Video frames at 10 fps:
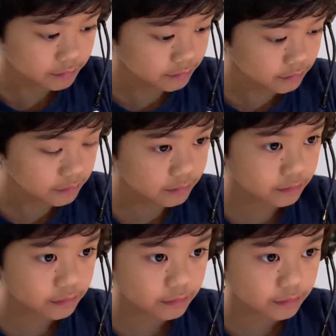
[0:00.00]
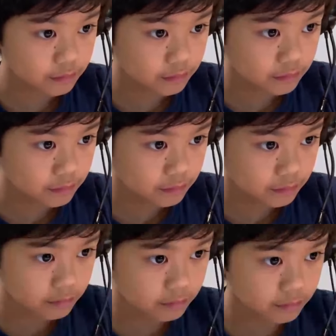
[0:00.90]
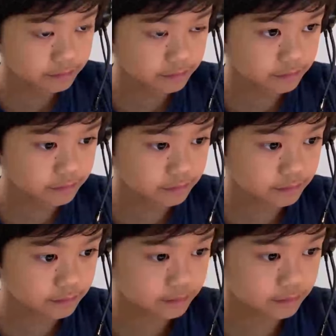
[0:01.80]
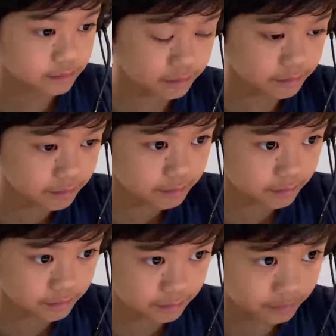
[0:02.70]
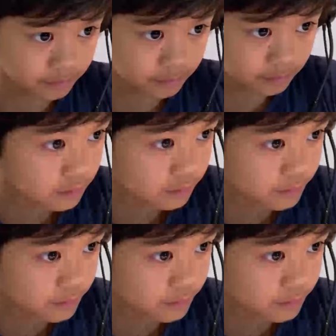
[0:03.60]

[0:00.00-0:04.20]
(silence)